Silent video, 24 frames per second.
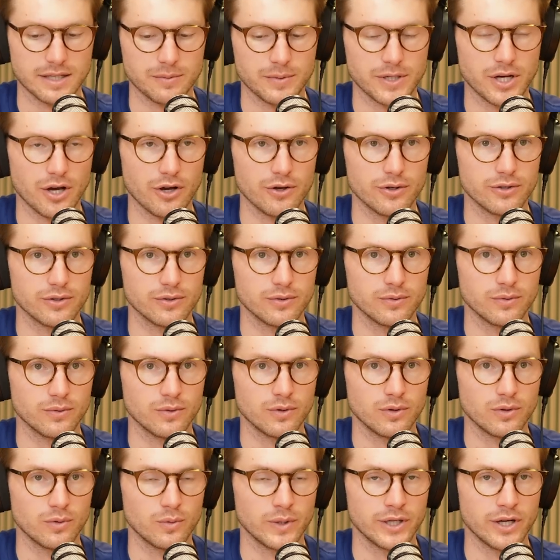
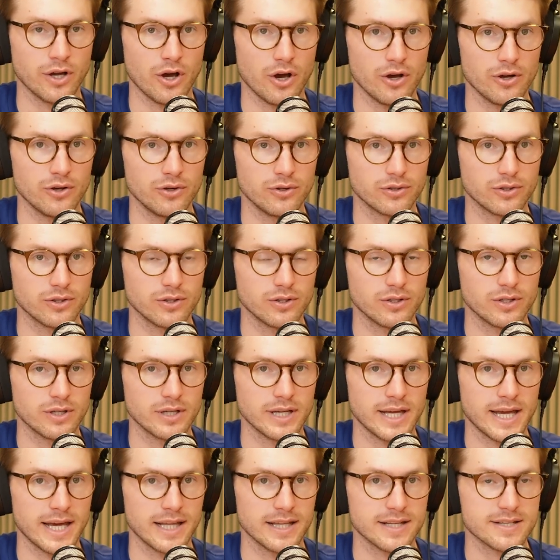We know
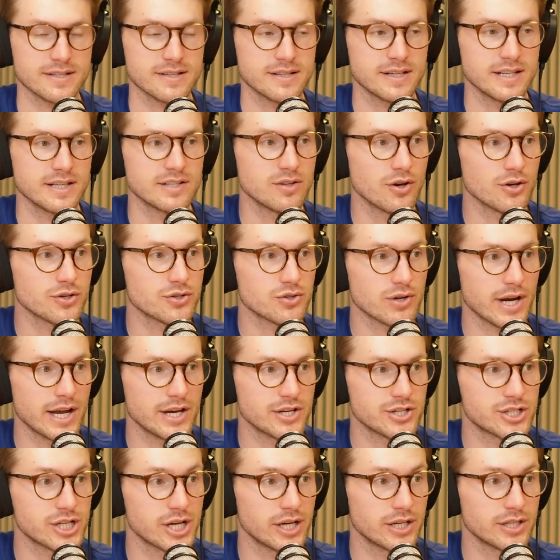Ellison is no
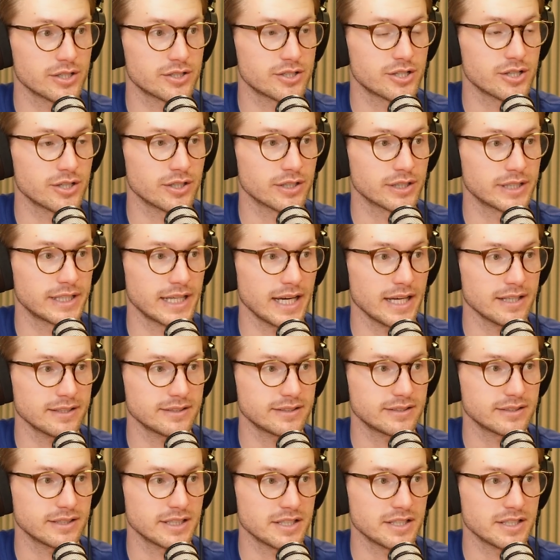stranger to gas.